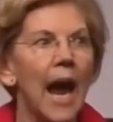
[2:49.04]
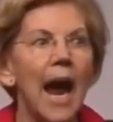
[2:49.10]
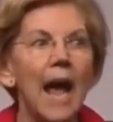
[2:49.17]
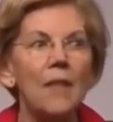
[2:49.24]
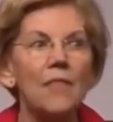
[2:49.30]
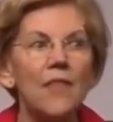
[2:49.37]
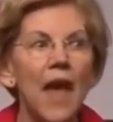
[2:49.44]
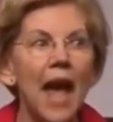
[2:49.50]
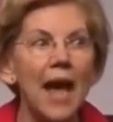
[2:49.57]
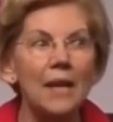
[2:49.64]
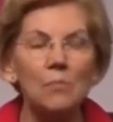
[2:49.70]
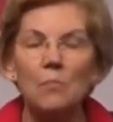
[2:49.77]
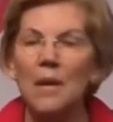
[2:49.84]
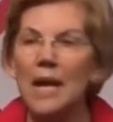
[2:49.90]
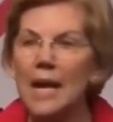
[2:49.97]
And
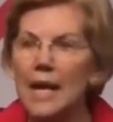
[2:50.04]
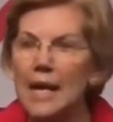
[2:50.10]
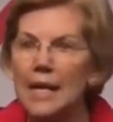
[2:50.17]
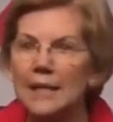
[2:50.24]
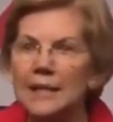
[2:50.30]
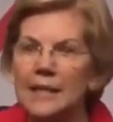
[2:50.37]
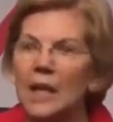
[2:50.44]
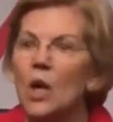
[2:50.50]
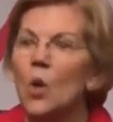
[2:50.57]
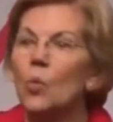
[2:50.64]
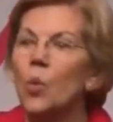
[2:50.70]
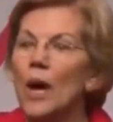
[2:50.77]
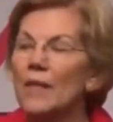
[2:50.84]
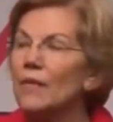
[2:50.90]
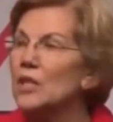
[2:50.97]
that means
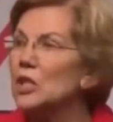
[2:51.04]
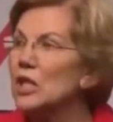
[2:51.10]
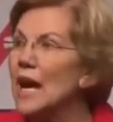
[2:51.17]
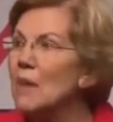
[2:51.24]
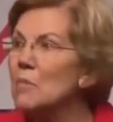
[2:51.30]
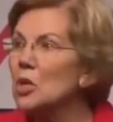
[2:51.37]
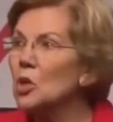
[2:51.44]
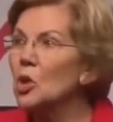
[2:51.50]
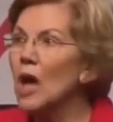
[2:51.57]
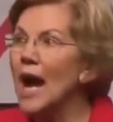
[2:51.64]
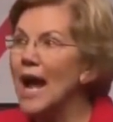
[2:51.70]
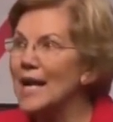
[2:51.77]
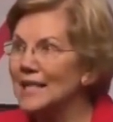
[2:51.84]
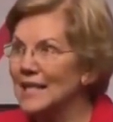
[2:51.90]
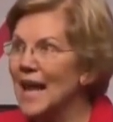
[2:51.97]
when the
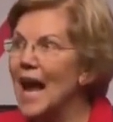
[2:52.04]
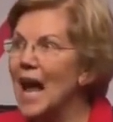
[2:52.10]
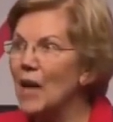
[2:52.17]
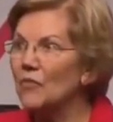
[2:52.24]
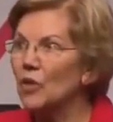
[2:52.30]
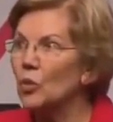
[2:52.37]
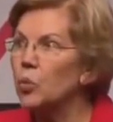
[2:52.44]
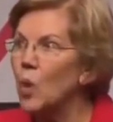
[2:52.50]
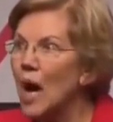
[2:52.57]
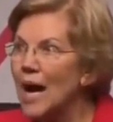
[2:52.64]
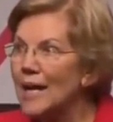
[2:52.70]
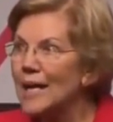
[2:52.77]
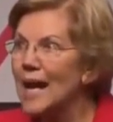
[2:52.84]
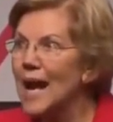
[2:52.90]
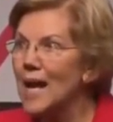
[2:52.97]
Democrats have the
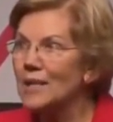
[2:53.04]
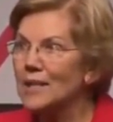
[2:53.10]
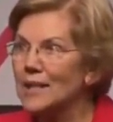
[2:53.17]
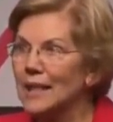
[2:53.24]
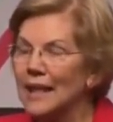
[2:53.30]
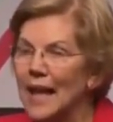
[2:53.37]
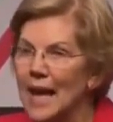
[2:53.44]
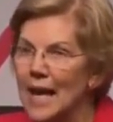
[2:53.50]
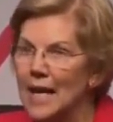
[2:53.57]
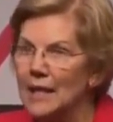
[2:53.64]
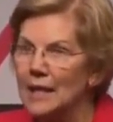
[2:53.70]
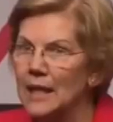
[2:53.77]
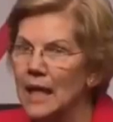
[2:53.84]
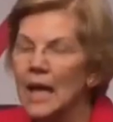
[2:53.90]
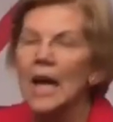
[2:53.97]
White House
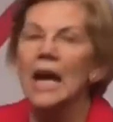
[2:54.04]
again,